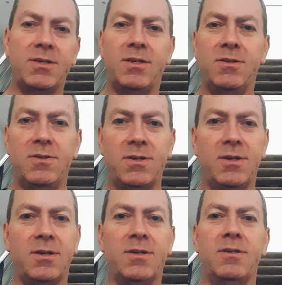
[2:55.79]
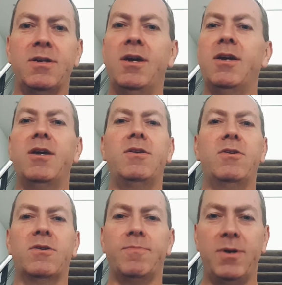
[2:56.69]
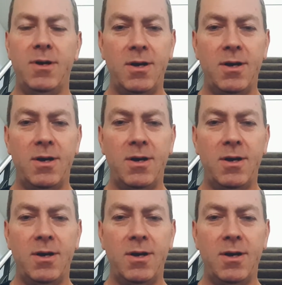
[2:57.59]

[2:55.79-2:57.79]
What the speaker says: in New Zealand, in Europe.